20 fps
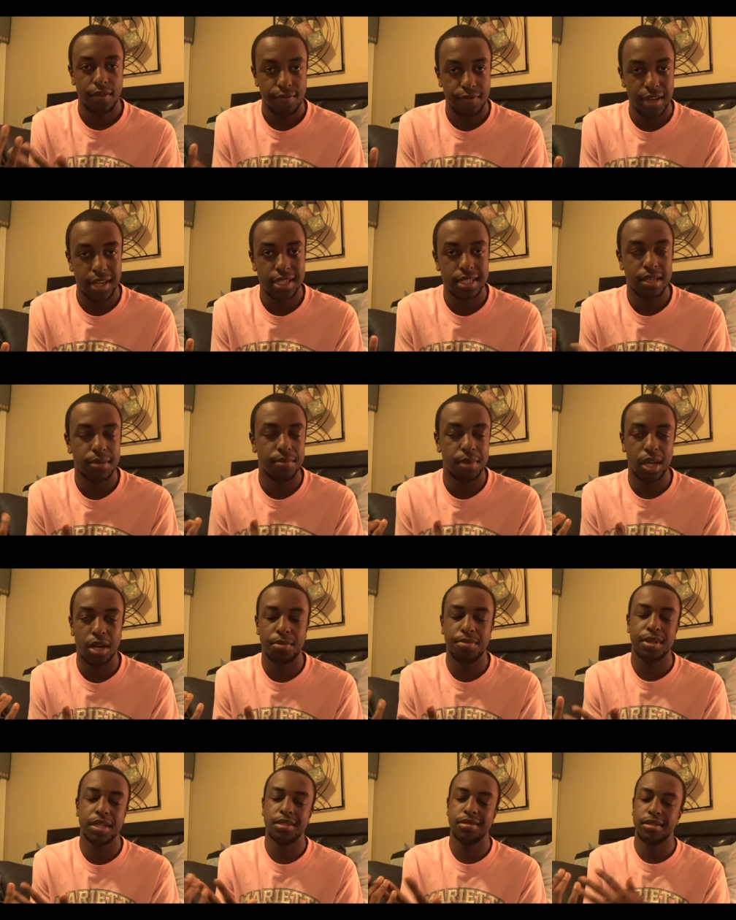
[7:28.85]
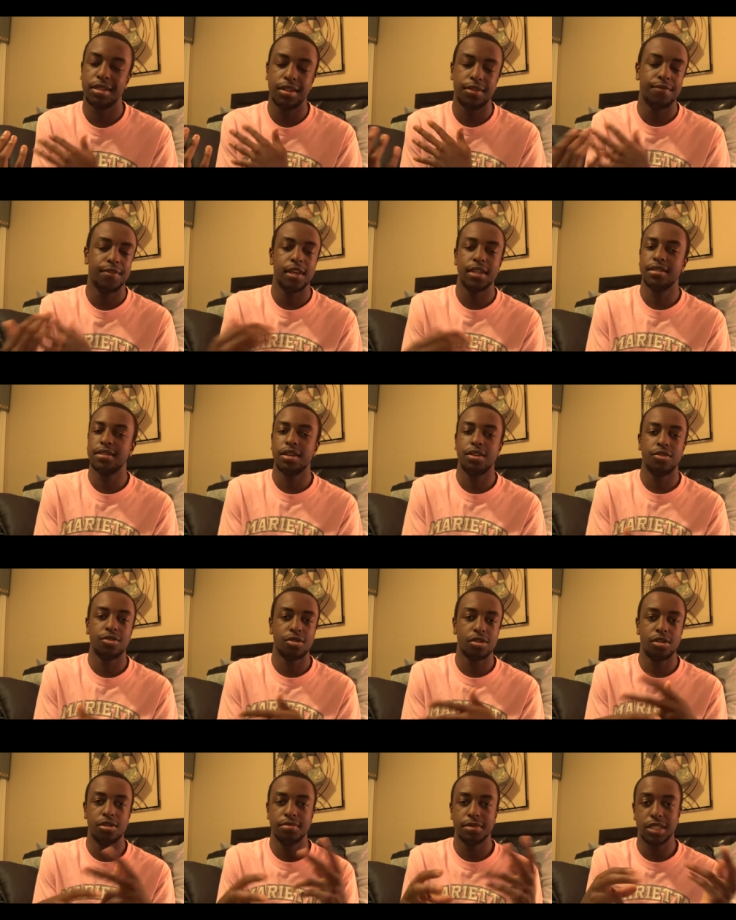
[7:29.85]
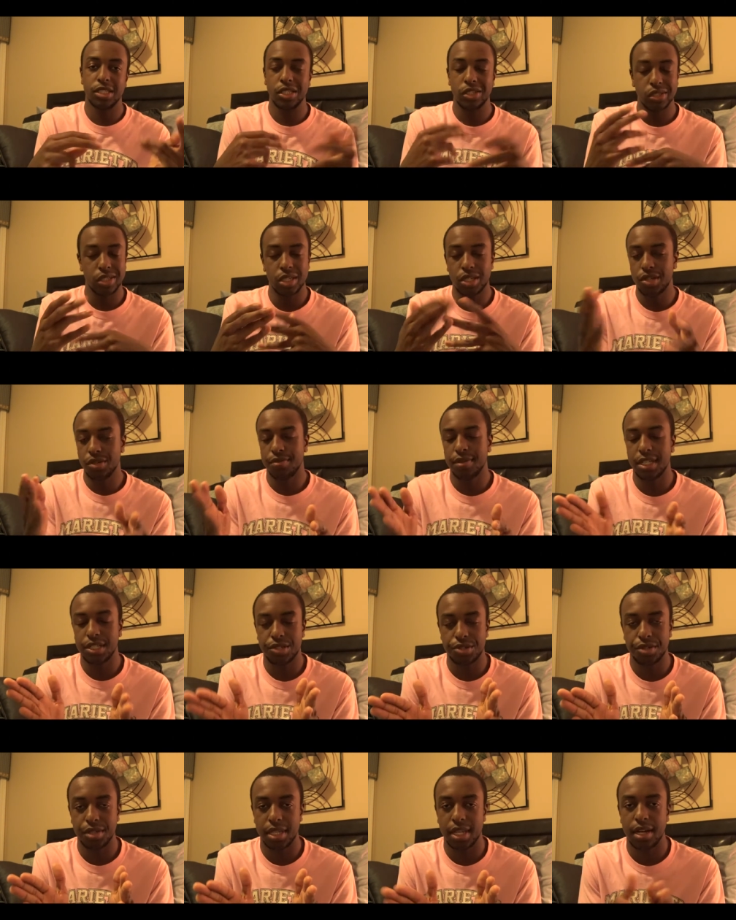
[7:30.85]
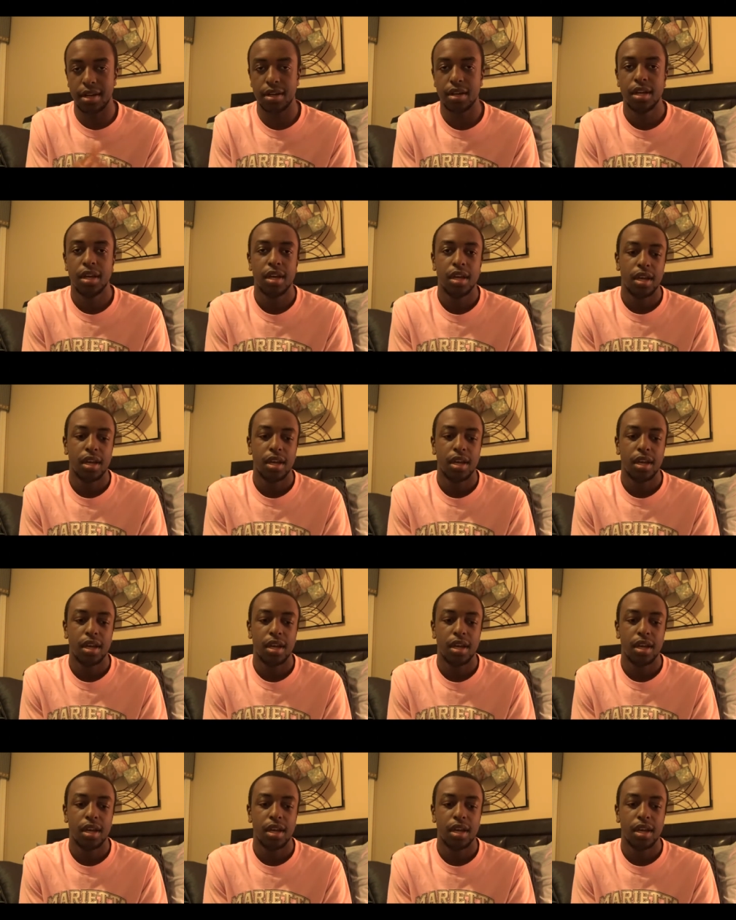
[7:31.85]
facing better players than he faced at Oklahoma, so it's a two-way street there.